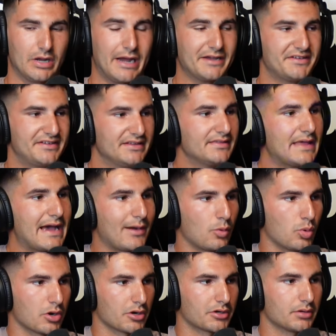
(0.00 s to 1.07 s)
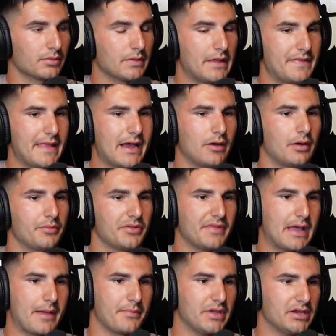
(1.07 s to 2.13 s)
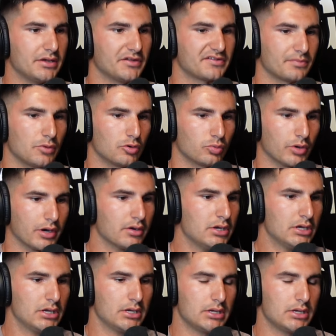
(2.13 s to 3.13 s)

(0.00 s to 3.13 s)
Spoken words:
I did that work, and now I'm in that maintenance mode where